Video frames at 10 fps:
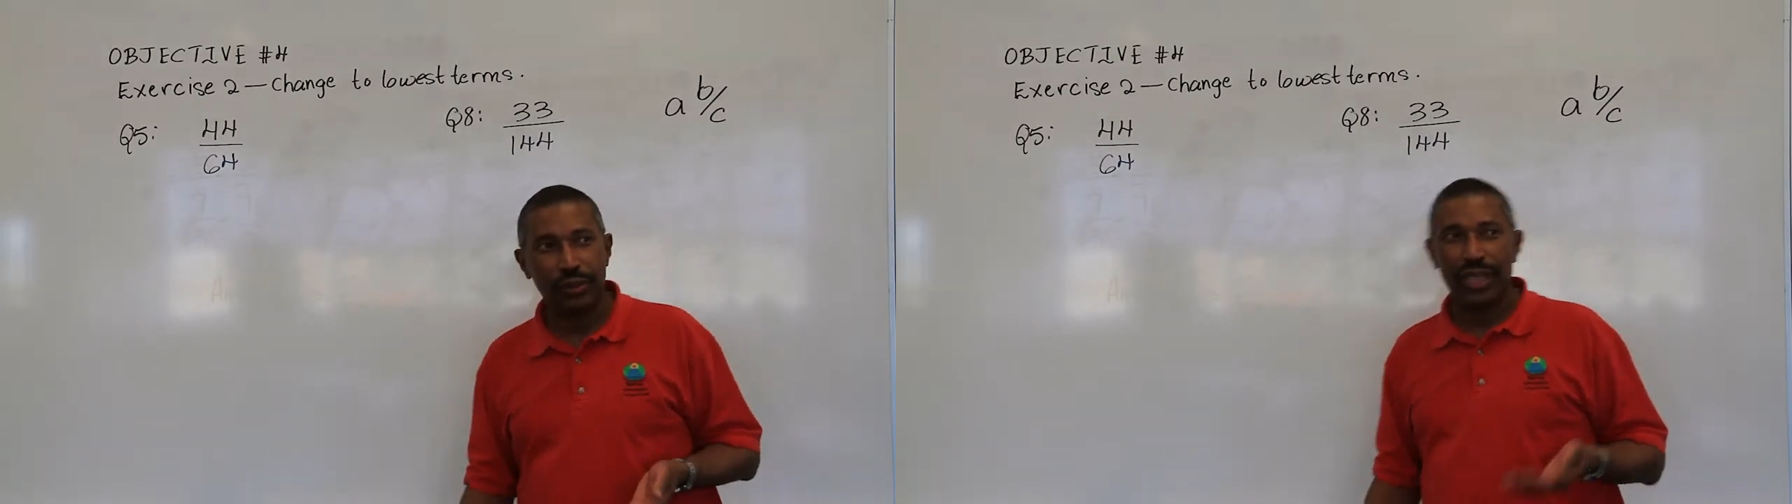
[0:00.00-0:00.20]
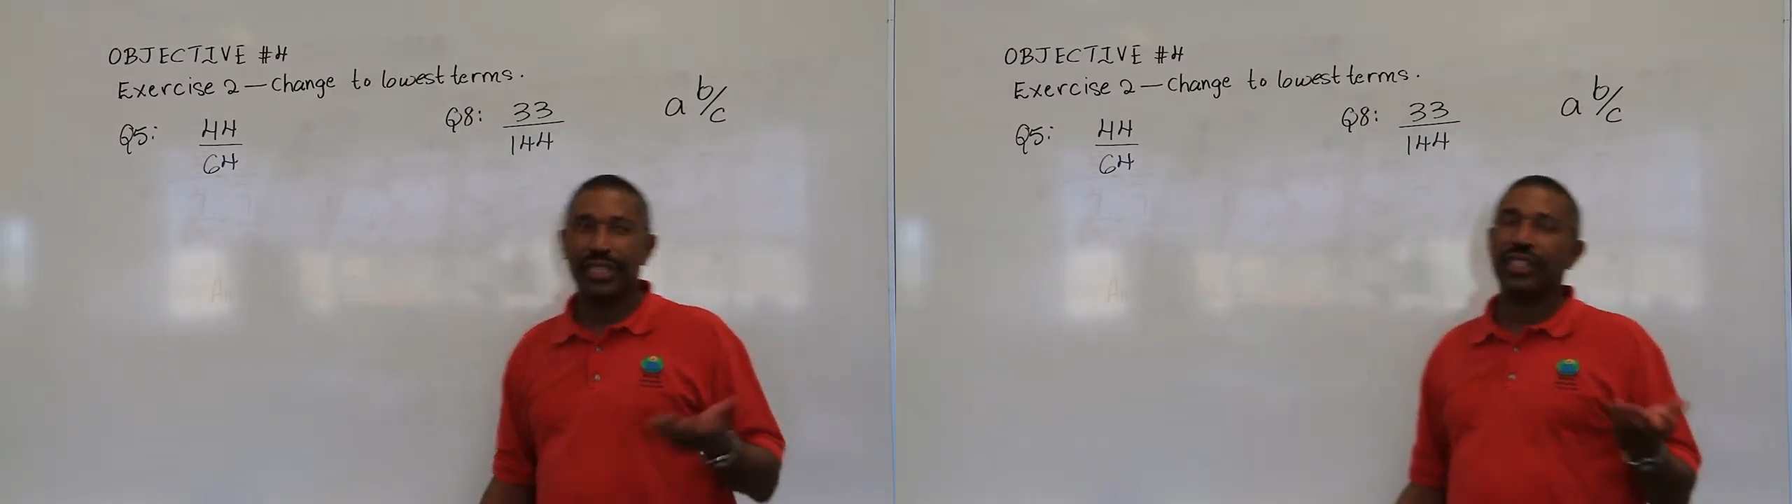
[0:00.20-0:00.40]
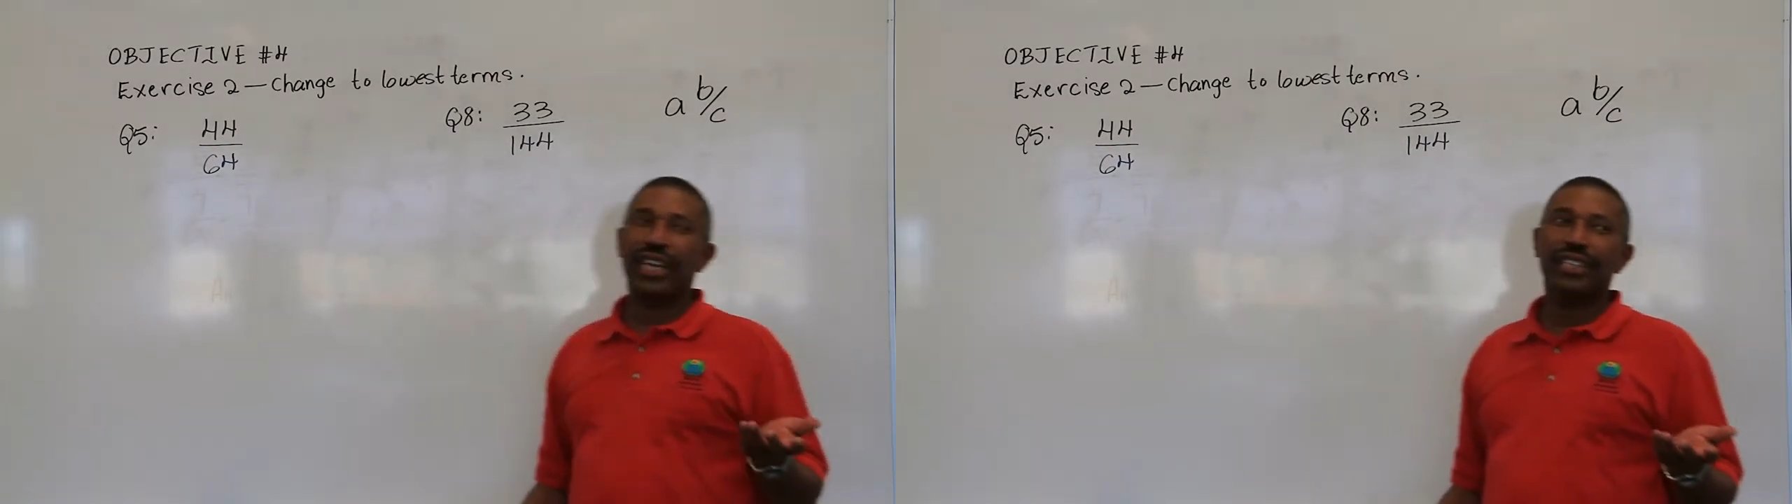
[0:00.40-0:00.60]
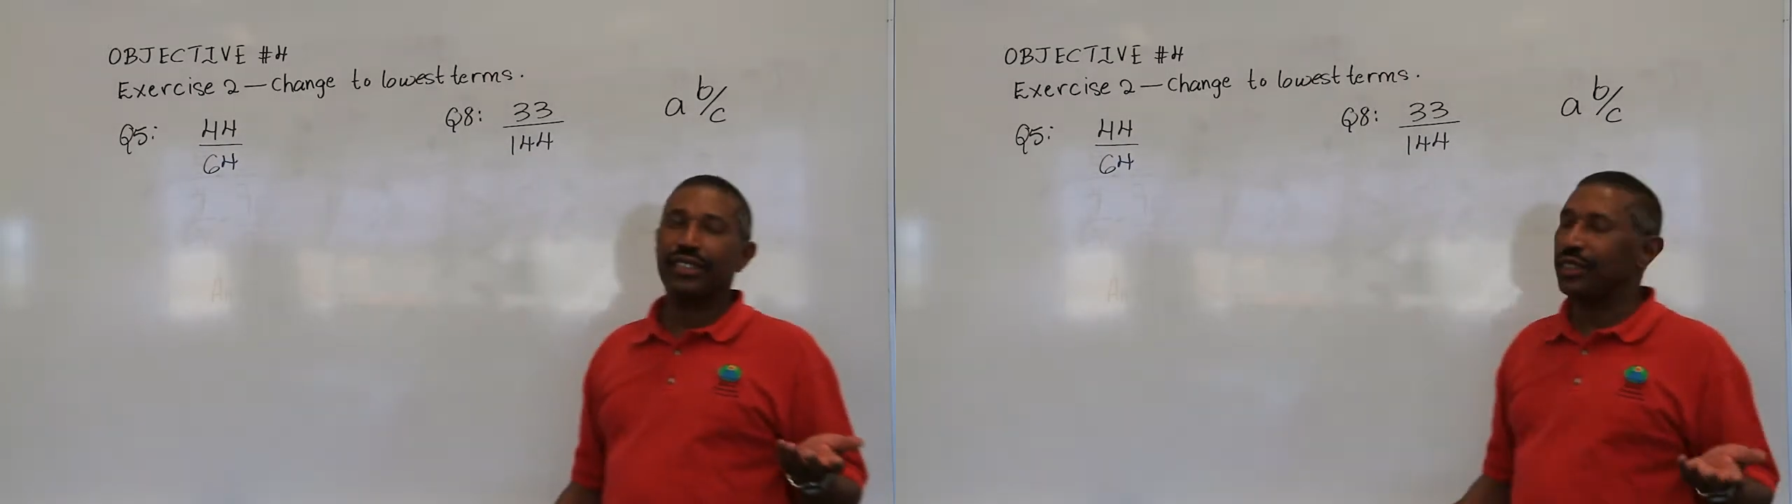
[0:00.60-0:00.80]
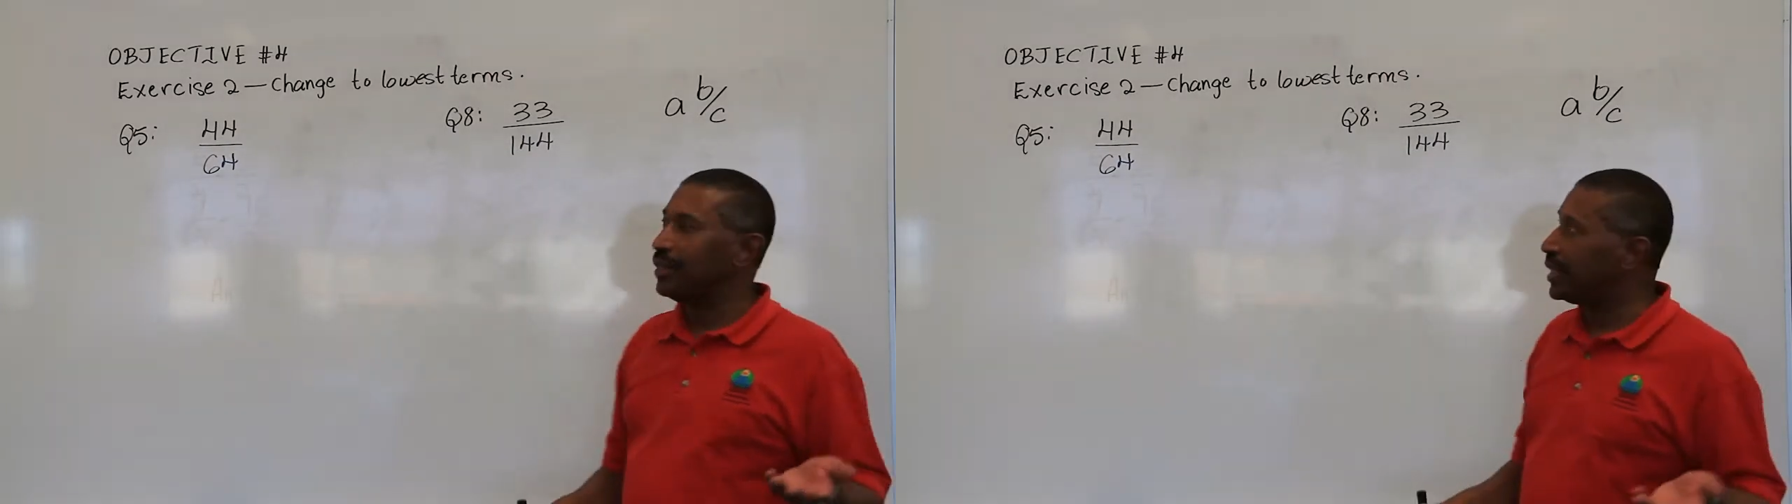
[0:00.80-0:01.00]
well, I
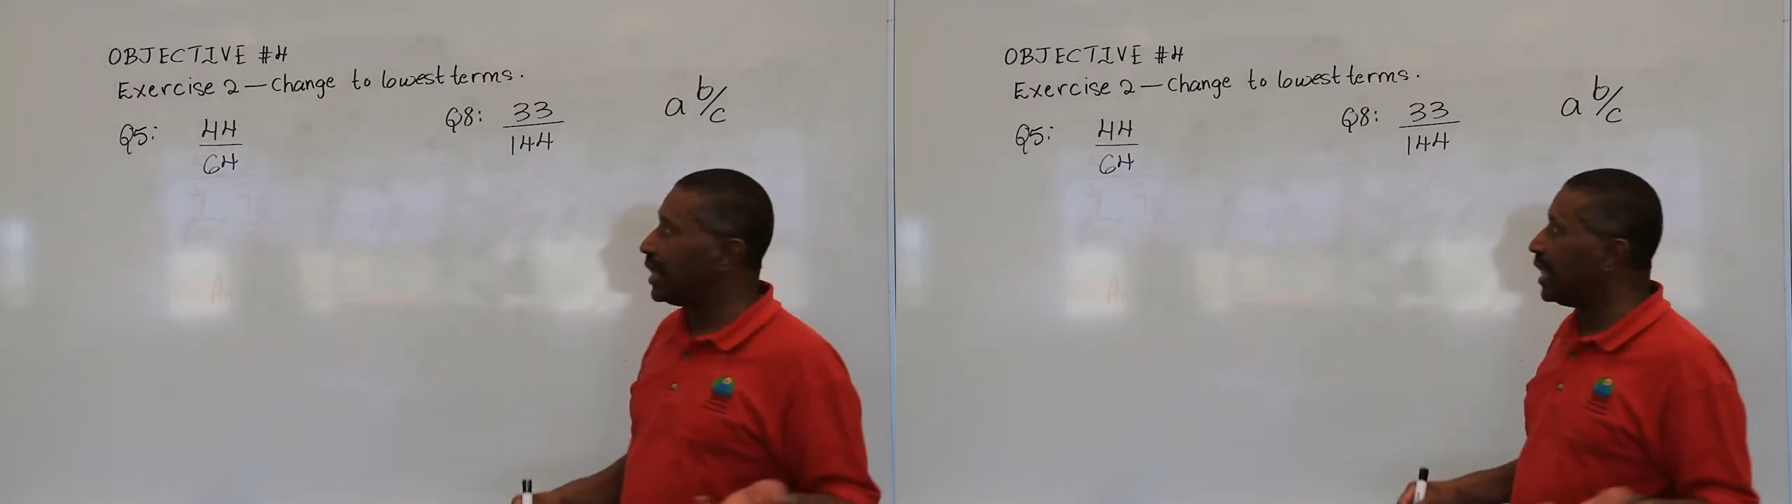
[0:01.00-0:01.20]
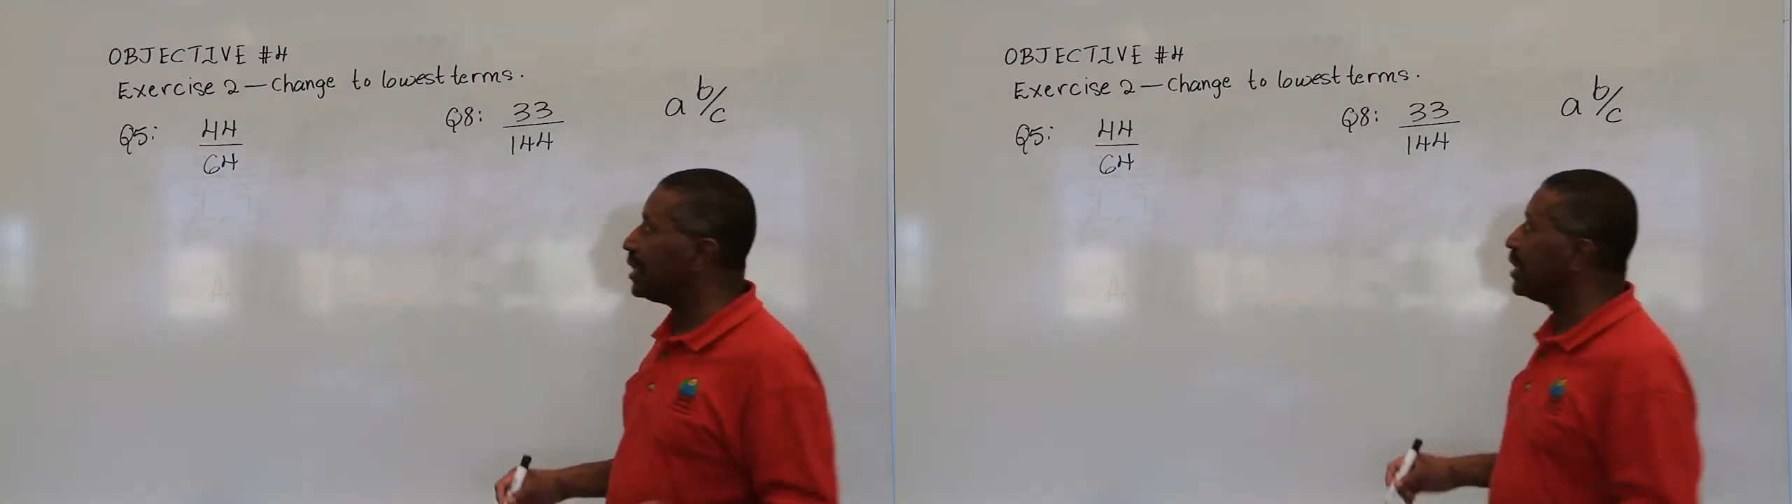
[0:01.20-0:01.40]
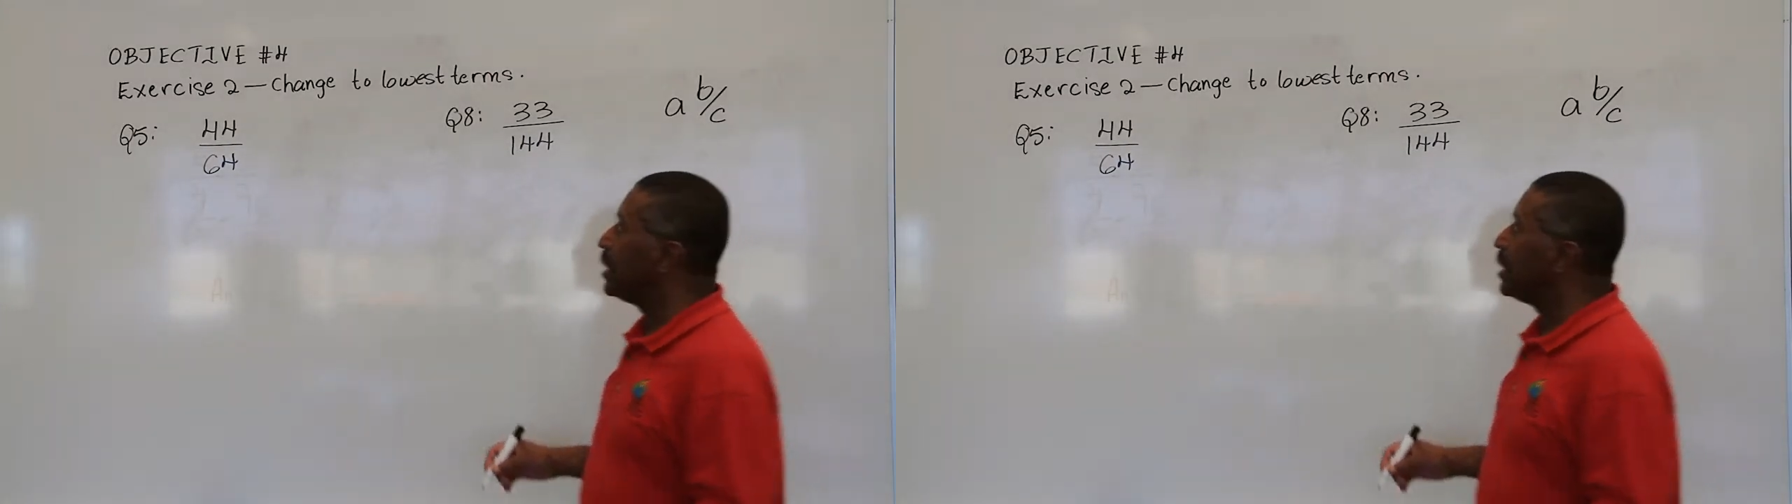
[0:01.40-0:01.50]
challenge you on that.